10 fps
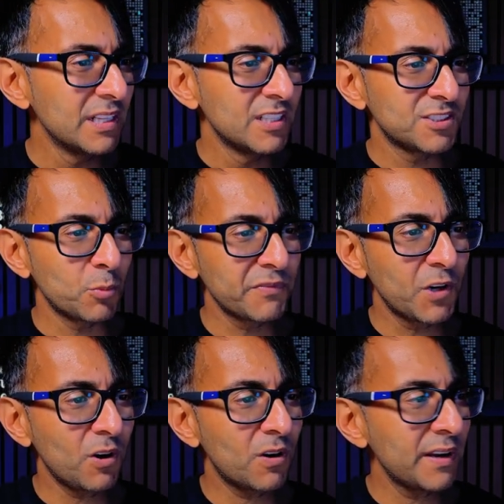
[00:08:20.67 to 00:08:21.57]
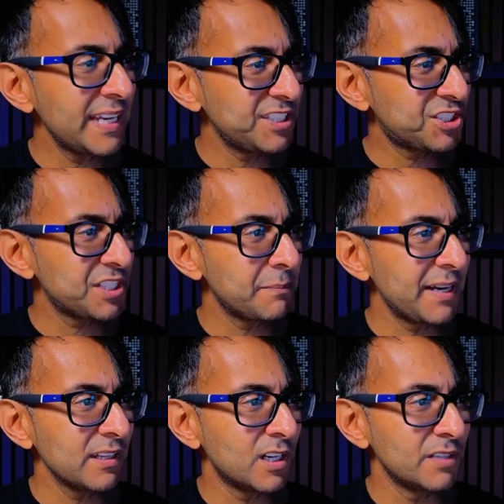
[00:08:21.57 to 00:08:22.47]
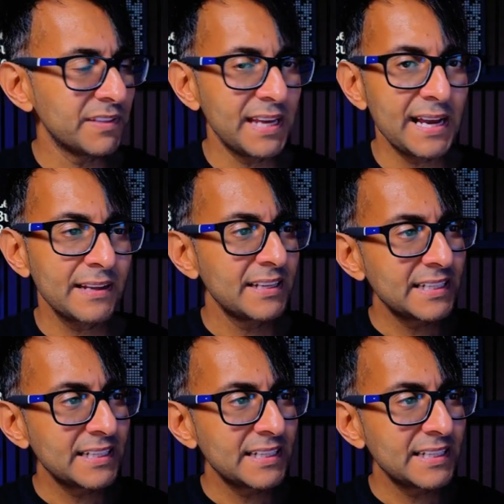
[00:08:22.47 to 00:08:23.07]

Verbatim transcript: So we've got our HTML over there.